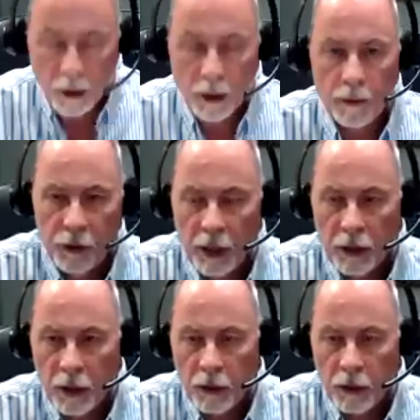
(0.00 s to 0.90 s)

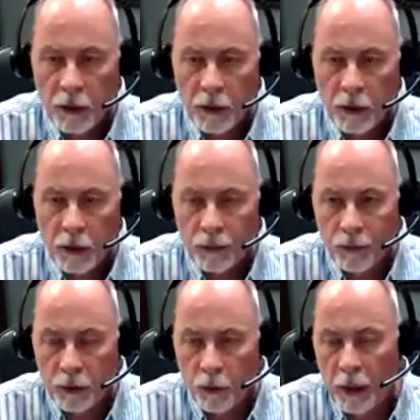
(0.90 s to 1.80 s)
Jesus
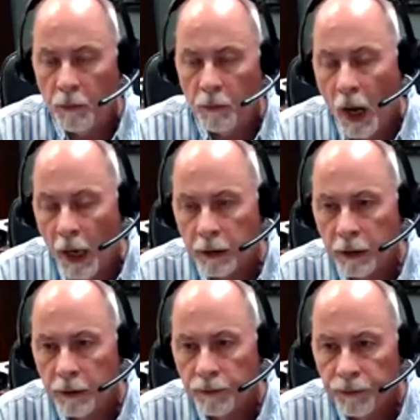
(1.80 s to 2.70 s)
was really
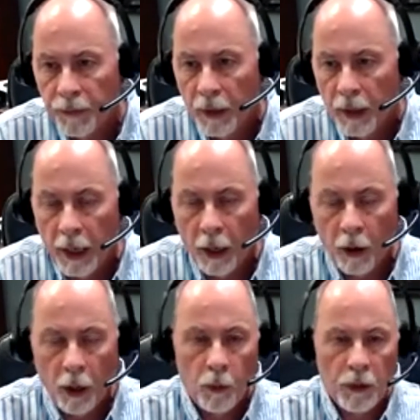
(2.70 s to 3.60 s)
mocked.
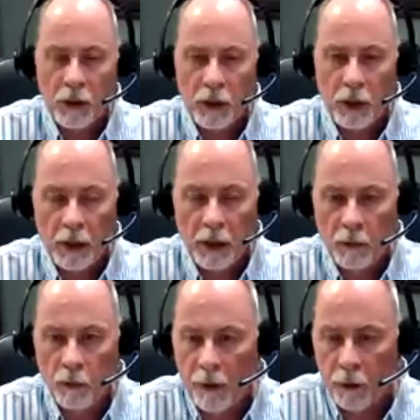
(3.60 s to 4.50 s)
Herod was not
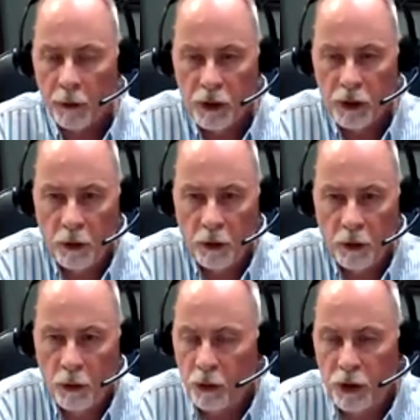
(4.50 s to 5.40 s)
interested in whether
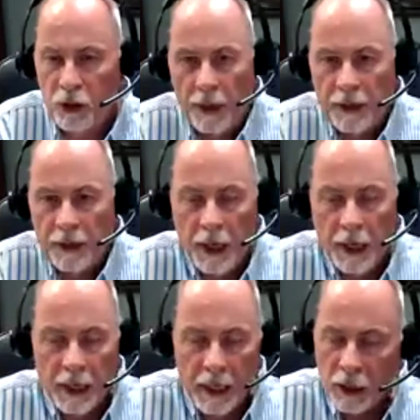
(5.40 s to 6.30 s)
who Jesus
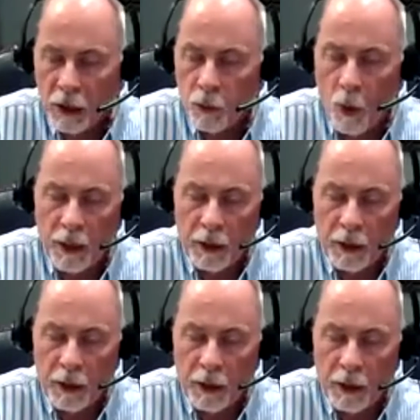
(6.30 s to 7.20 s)
really was. He
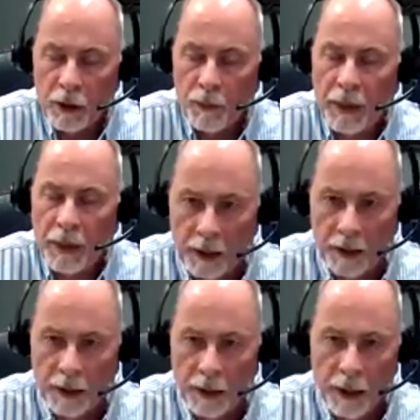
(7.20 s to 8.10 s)
just wanted to
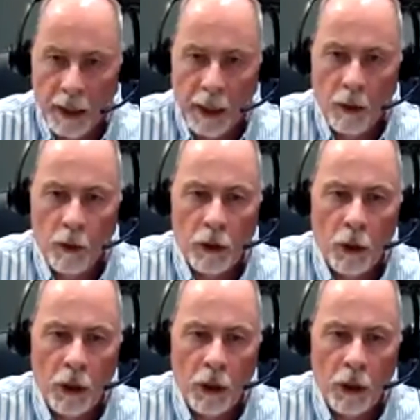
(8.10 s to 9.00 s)
be entertained.
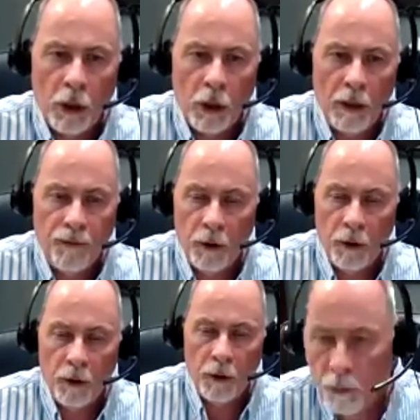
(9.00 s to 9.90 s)
He was looking
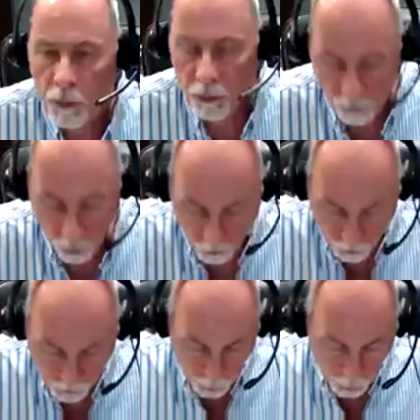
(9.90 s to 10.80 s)
for Jesus to
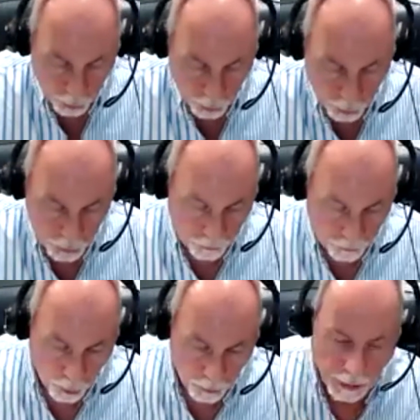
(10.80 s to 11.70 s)
perform
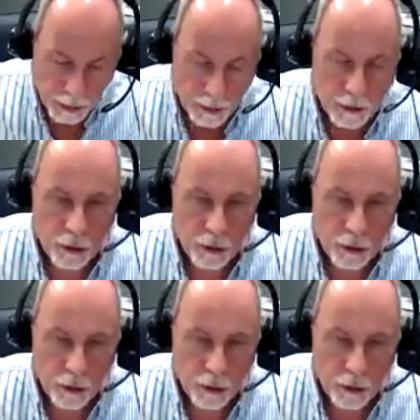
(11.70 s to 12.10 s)
miracles for him.